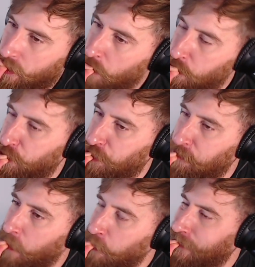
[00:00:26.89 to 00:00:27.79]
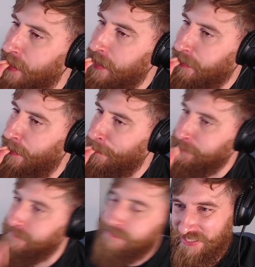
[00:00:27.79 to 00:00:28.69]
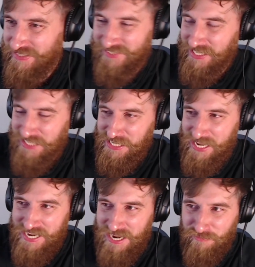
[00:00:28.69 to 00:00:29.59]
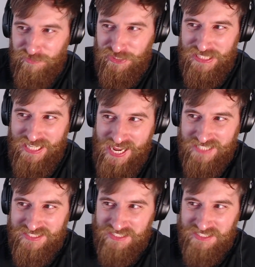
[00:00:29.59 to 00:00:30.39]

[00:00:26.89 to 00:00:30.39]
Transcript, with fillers: Go smoke that cunt. And get your nan out, free the lads.